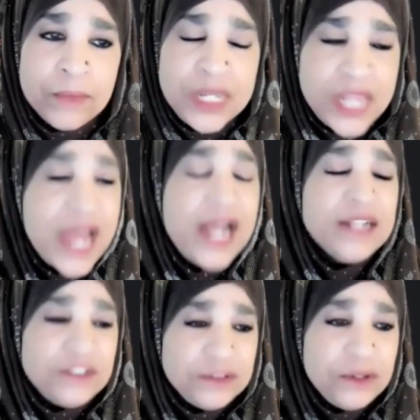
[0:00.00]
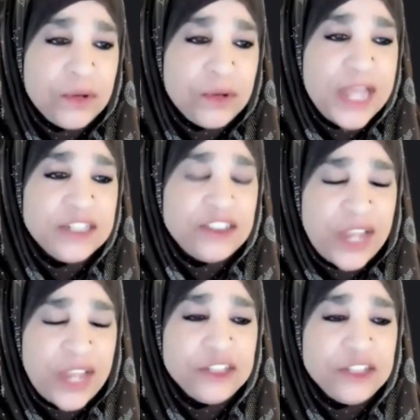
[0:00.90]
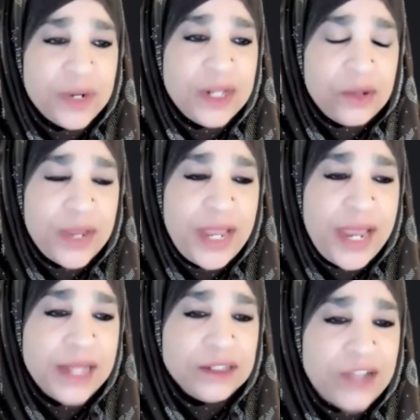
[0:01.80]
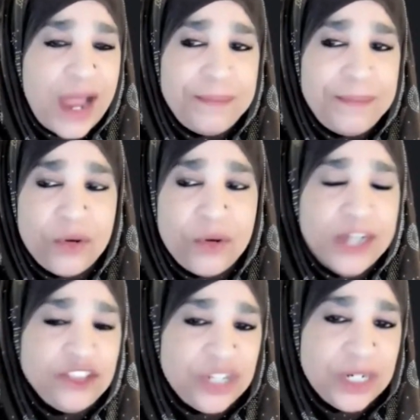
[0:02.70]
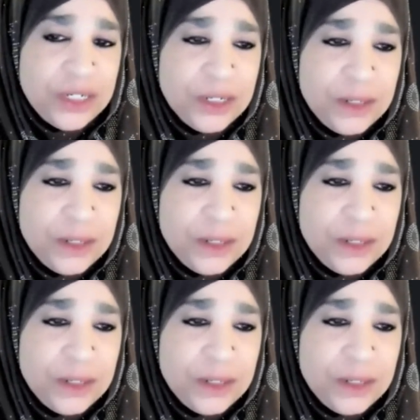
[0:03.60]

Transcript: Yes. Okay, Sandra, go ahead. Type your question.